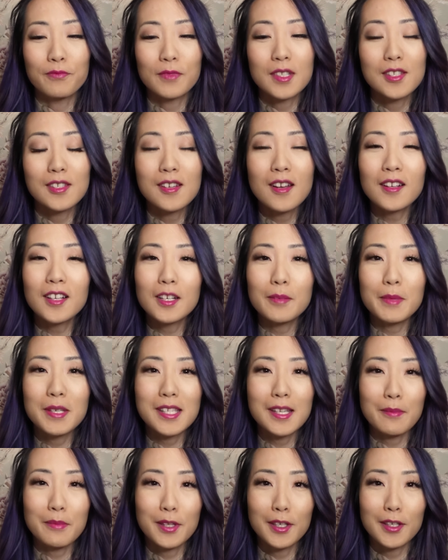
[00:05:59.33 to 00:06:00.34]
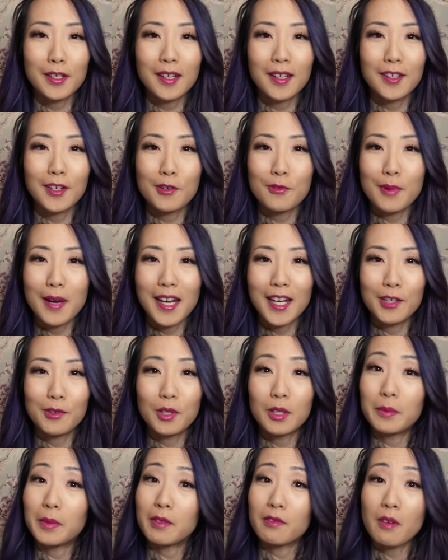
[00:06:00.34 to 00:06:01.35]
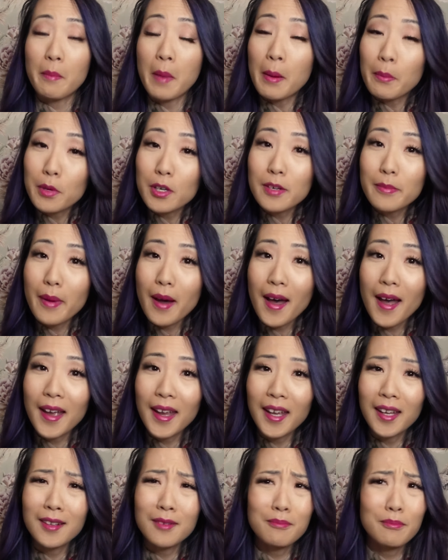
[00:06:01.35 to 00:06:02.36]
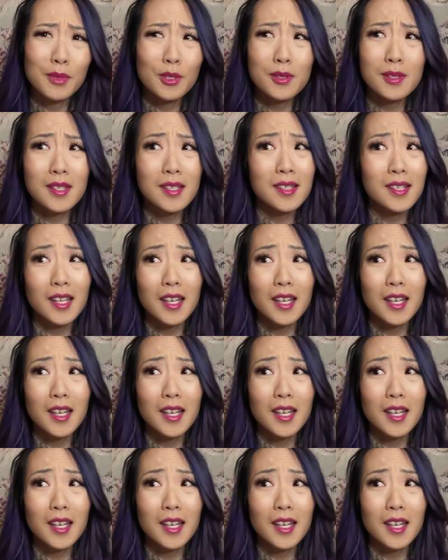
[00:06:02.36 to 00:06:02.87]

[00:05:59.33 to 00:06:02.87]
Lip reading: It's not going to be something your wedding will be remembered by, and most of the